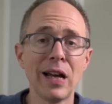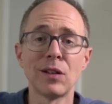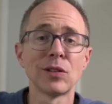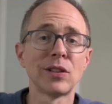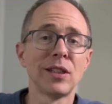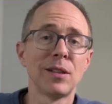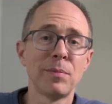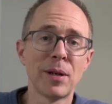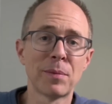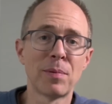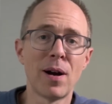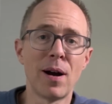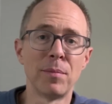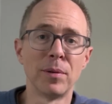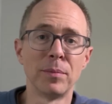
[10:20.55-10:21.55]
I don't see the big
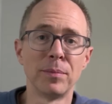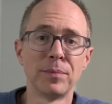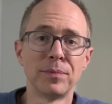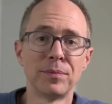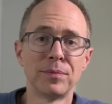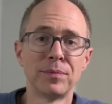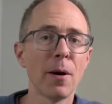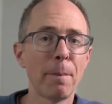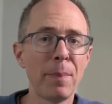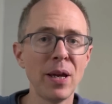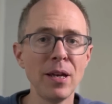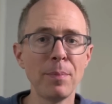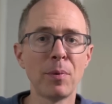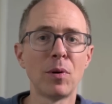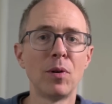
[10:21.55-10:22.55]
problem. There are
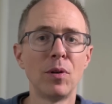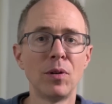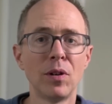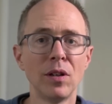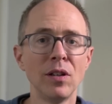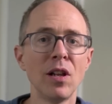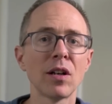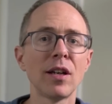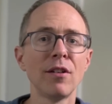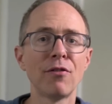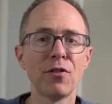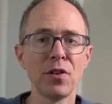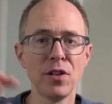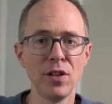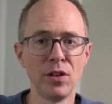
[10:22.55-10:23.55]
people
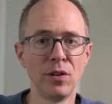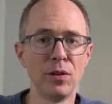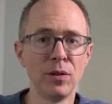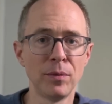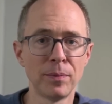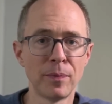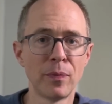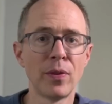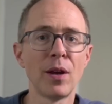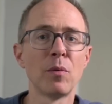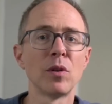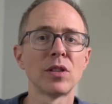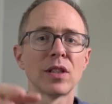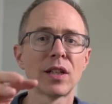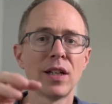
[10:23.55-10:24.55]
looking for you.
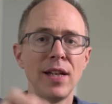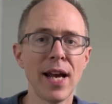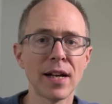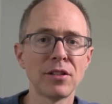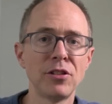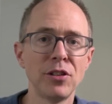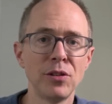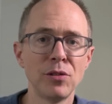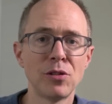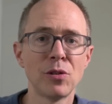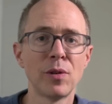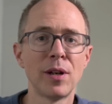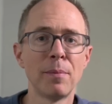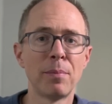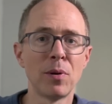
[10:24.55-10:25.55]
They want to connect you
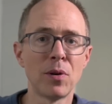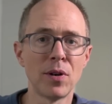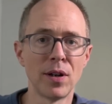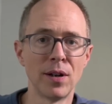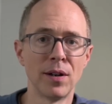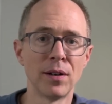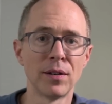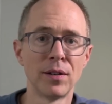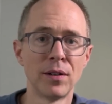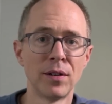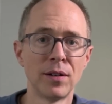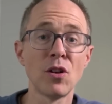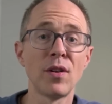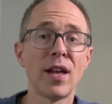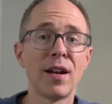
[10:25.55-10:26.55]
to an employer
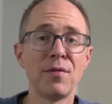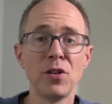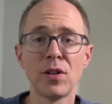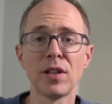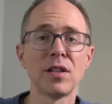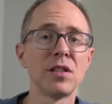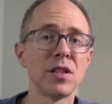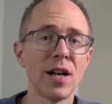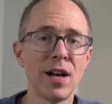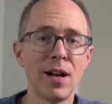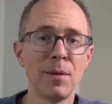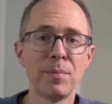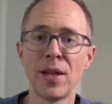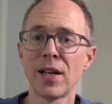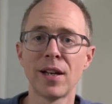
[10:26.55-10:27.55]
so that if you get the
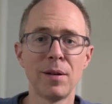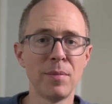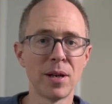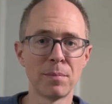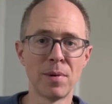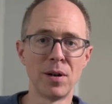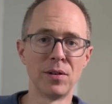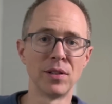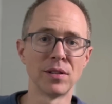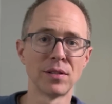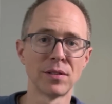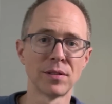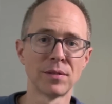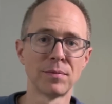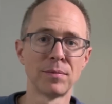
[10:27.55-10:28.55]
job, they get a big
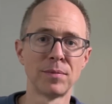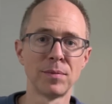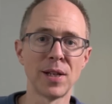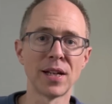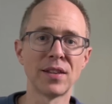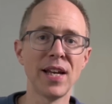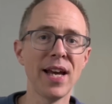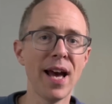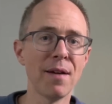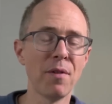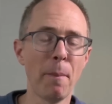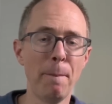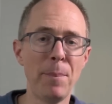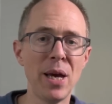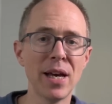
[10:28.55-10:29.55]
bonus. Like they
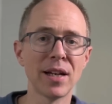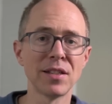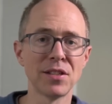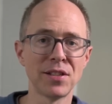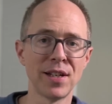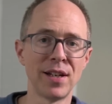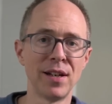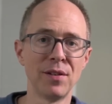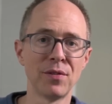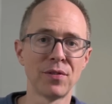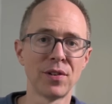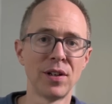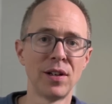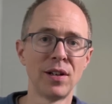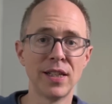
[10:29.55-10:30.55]
have a big
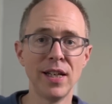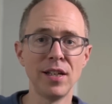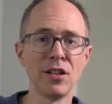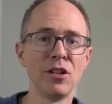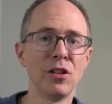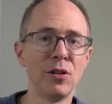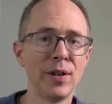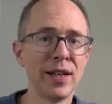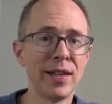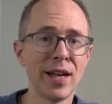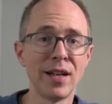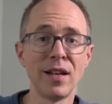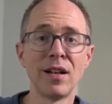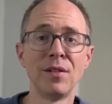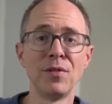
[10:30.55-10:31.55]
incentive to get you in
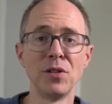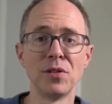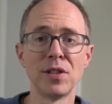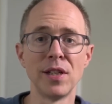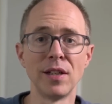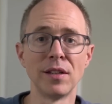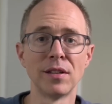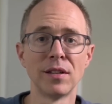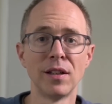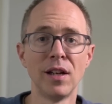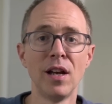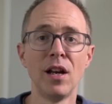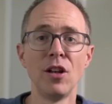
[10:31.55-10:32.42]
that interview seat.